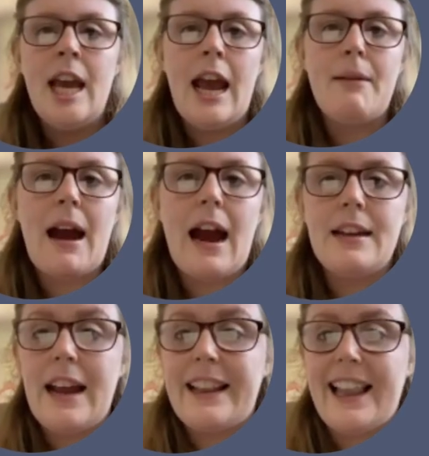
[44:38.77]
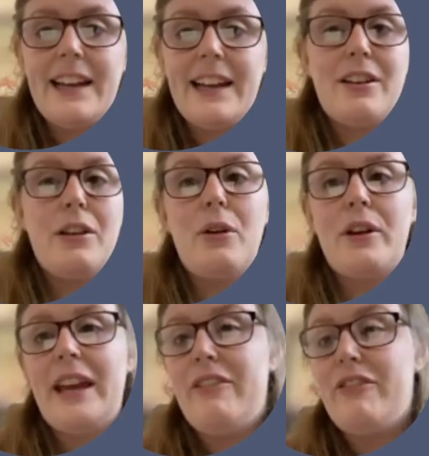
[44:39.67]
And I'd like to
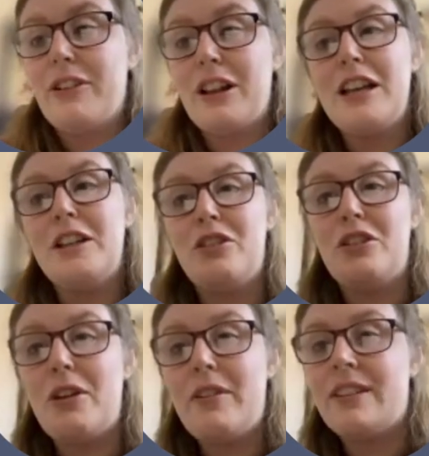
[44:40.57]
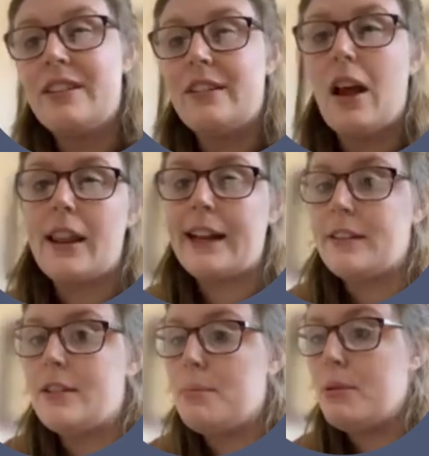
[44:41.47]
look if funneling cervixes are
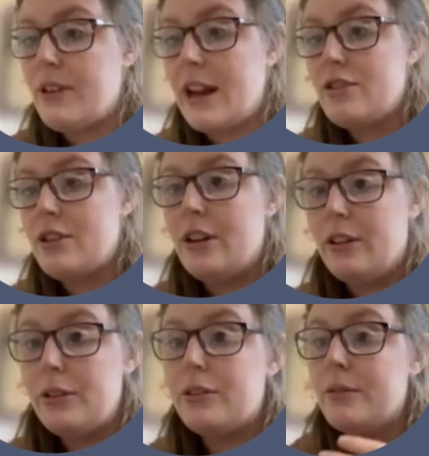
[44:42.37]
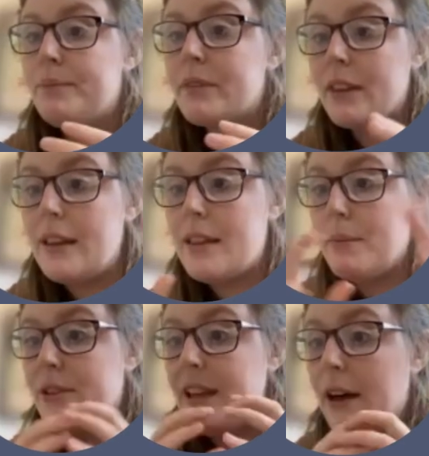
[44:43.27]
linked to professionals
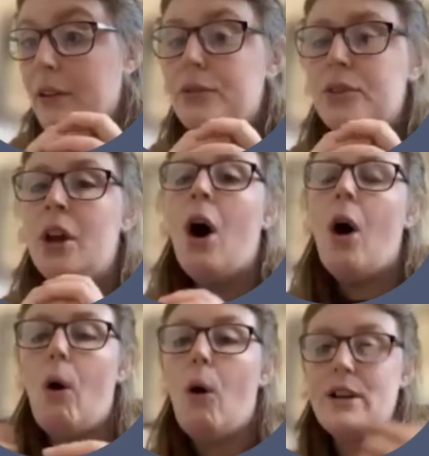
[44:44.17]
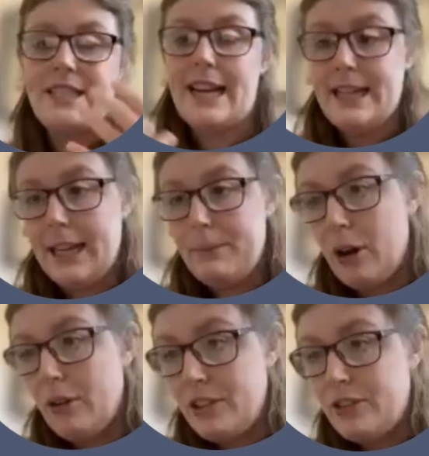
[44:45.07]
themselves or technique
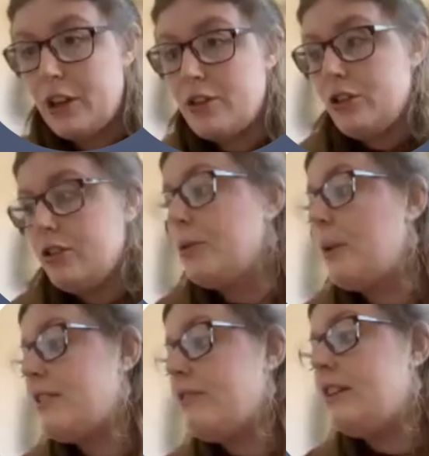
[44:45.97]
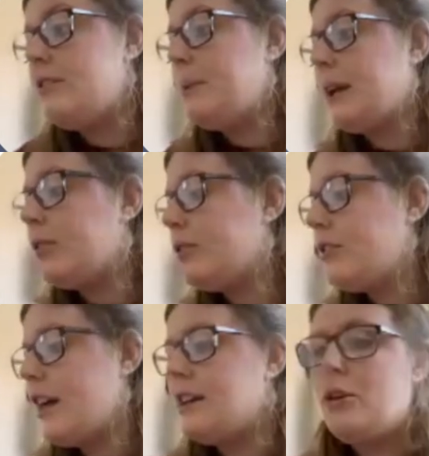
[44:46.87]
of insertion. So whether it's
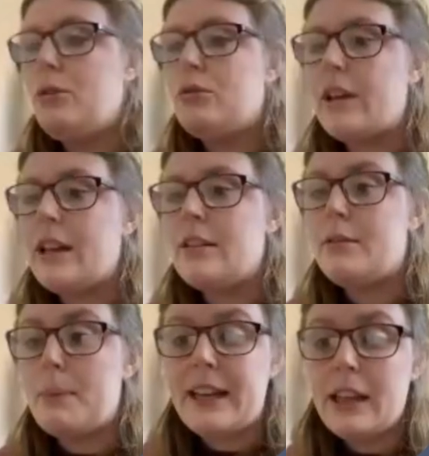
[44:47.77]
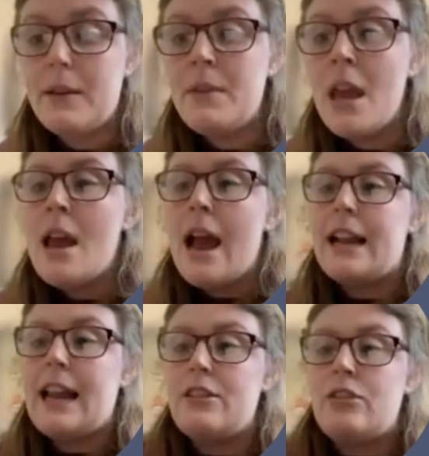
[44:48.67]
because they're using speculum
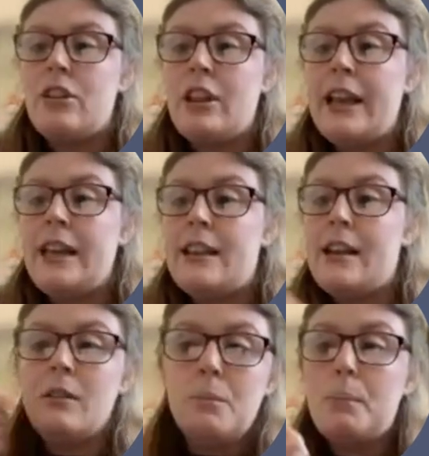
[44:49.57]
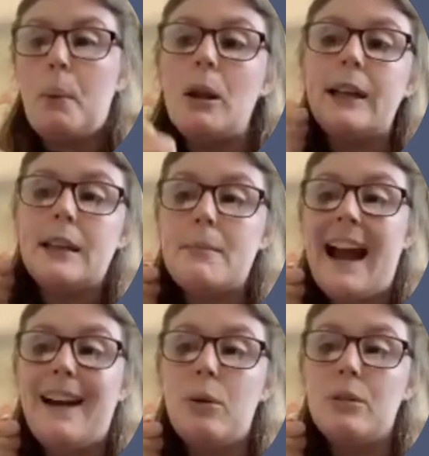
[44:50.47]
and actually they're pulling them
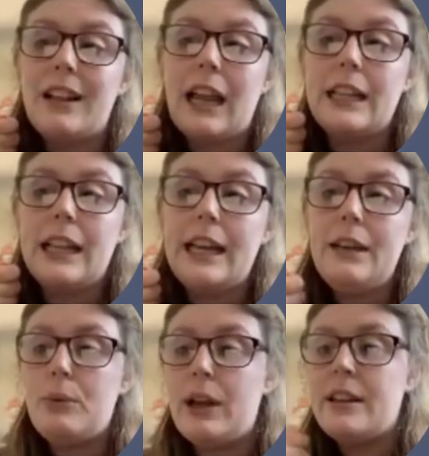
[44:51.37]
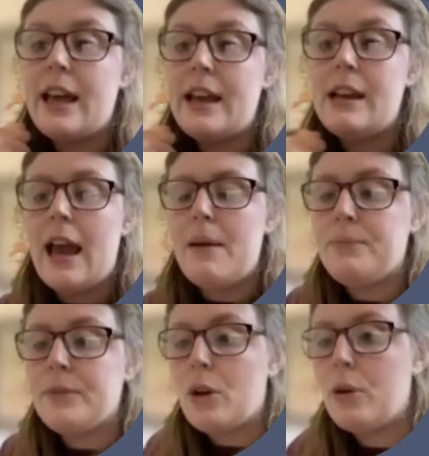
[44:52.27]
out slightly when they're
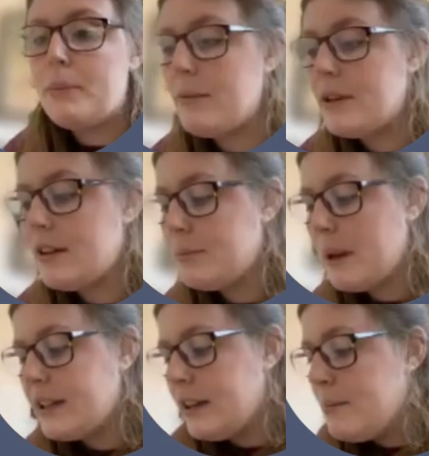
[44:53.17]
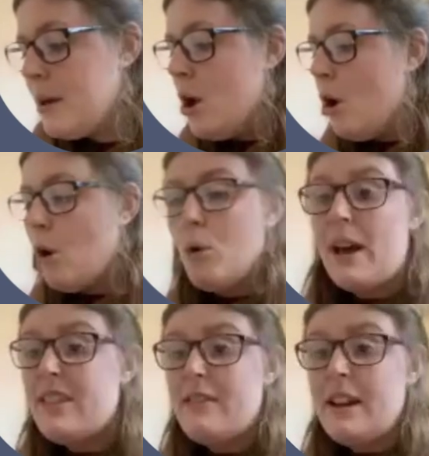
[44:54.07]
coming out with the speculum, or
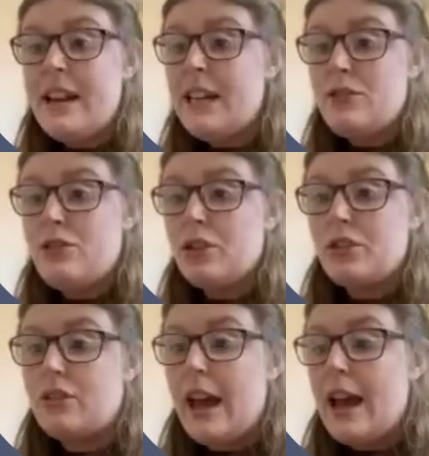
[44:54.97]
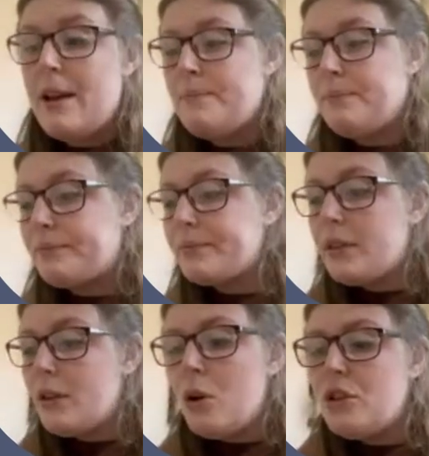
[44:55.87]
whether it's just
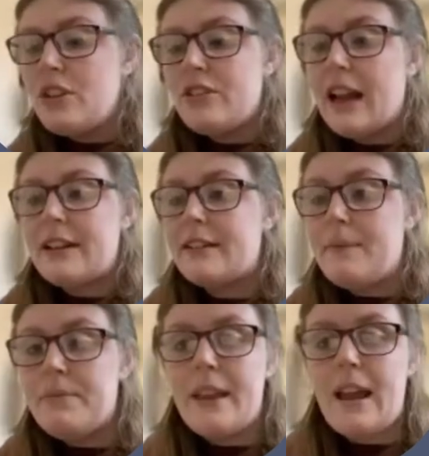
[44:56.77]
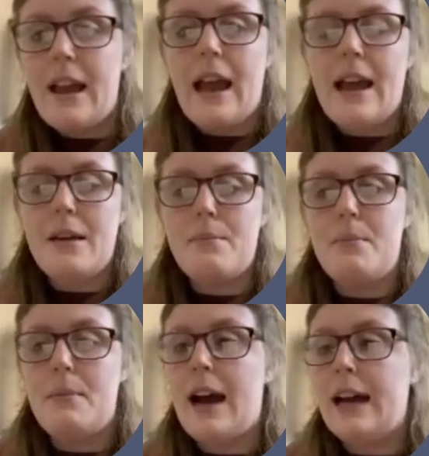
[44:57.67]
understanding
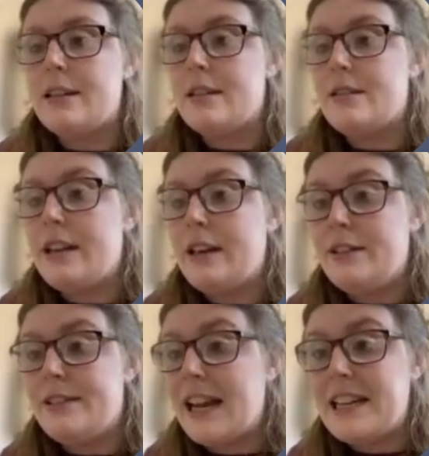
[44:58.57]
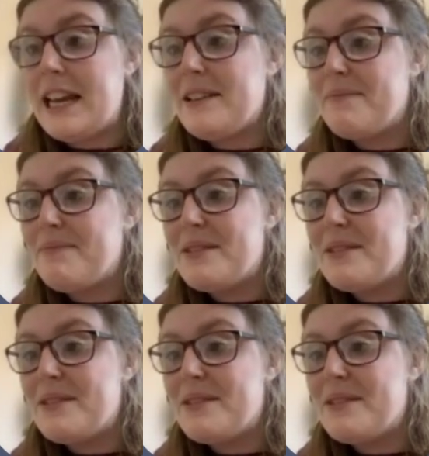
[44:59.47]
and its technique.